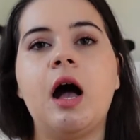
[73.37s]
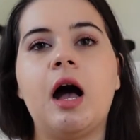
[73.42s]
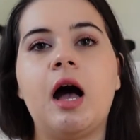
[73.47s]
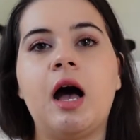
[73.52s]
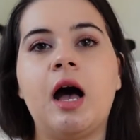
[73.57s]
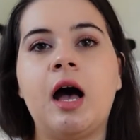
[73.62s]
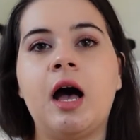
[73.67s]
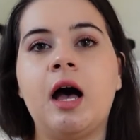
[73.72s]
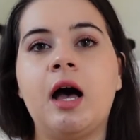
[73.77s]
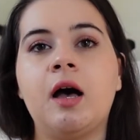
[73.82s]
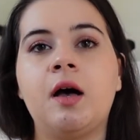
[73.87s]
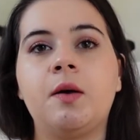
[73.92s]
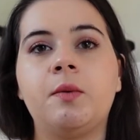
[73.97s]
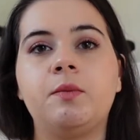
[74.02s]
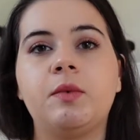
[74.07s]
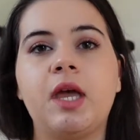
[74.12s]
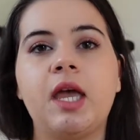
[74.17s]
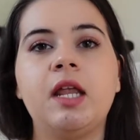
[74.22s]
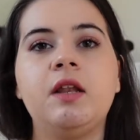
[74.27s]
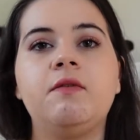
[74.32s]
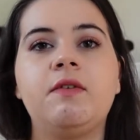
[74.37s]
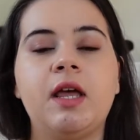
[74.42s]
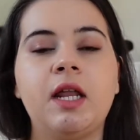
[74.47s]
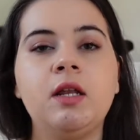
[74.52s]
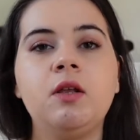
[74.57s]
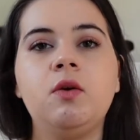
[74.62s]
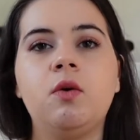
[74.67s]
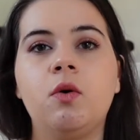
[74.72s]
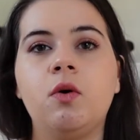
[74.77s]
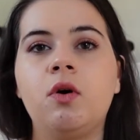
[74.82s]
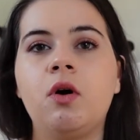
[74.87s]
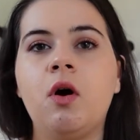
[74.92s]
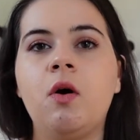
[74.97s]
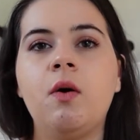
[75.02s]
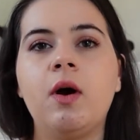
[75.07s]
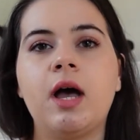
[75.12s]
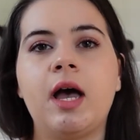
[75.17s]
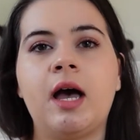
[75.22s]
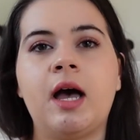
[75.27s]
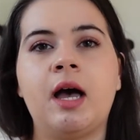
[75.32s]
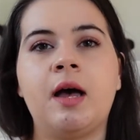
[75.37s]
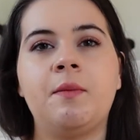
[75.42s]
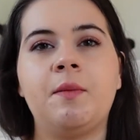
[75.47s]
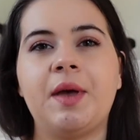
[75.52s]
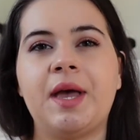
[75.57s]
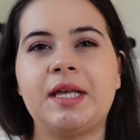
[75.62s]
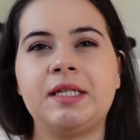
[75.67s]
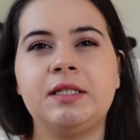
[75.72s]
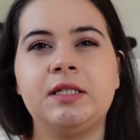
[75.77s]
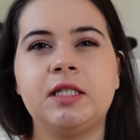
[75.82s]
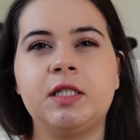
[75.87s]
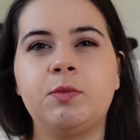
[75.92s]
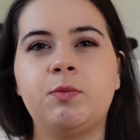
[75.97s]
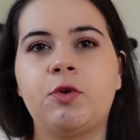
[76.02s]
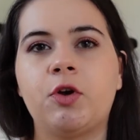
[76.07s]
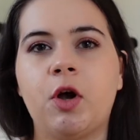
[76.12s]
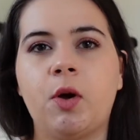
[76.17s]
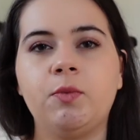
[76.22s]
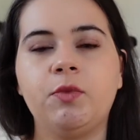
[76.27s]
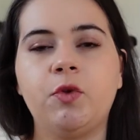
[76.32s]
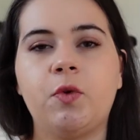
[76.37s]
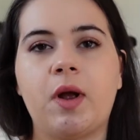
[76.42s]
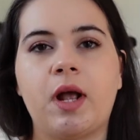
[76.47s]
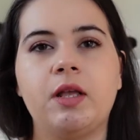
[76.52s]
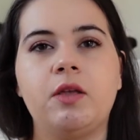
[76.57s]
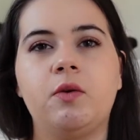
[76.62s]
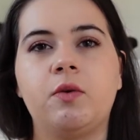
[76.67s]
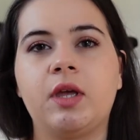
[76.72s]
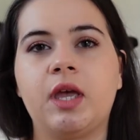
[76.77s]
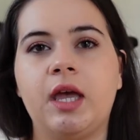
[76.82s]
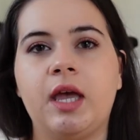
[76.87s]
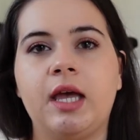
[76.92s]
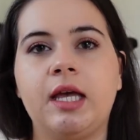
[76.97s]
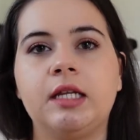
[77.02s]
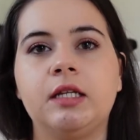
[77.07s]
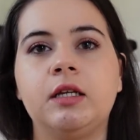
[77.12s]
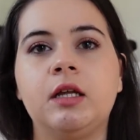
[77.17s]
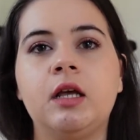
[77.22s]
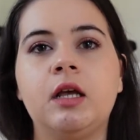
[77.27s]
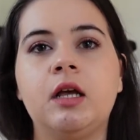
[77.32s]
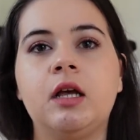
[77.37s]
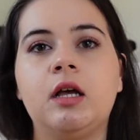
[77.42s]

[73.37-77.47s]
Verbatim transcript: Um, and then Google uh, has this prompt where you can